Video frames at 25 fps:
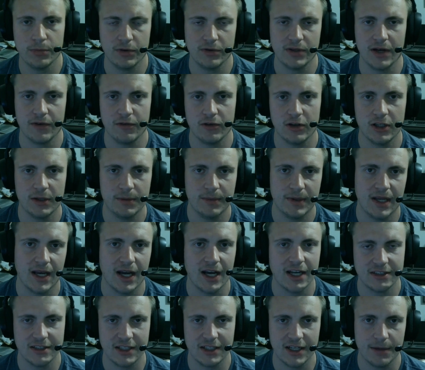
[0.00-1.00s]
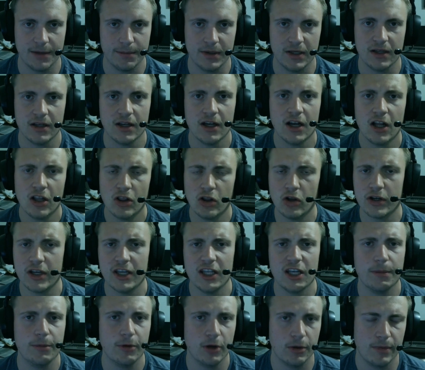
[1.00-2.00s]
They're definitely the guys that I'd be
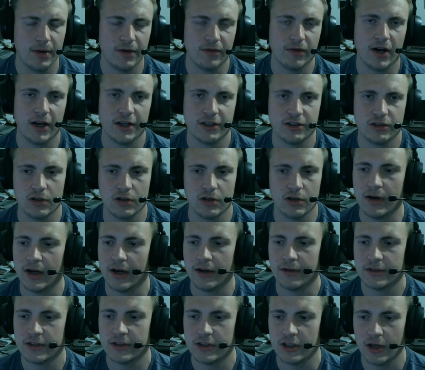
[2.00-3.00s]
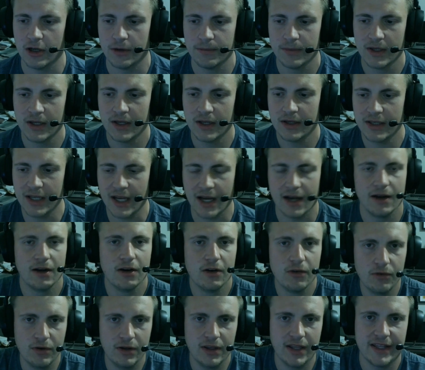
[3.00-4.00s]
looking to build my roster around. So yeah,
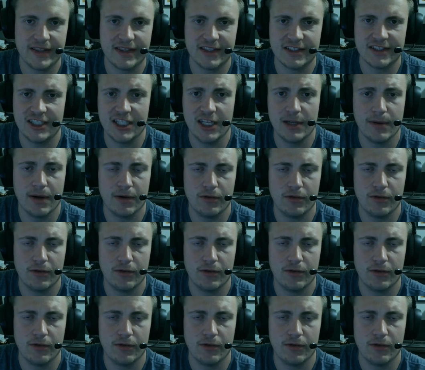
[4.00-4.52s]
really like this team.